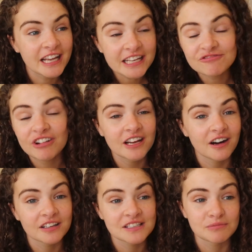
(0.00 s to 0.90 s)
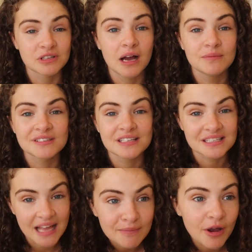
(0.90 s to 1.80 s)
It is really hard sometimes to
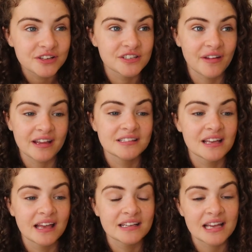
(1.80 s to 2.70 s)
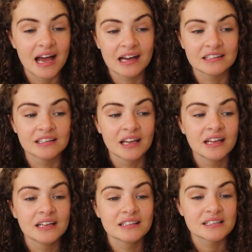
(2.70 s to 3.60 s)
stay motivated and
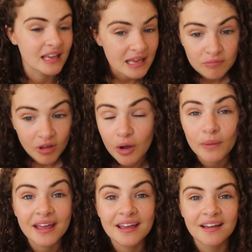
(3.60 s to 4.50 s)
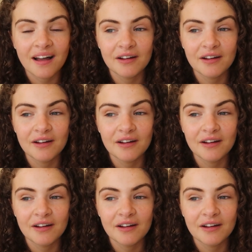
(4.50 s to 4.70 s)
to keep going.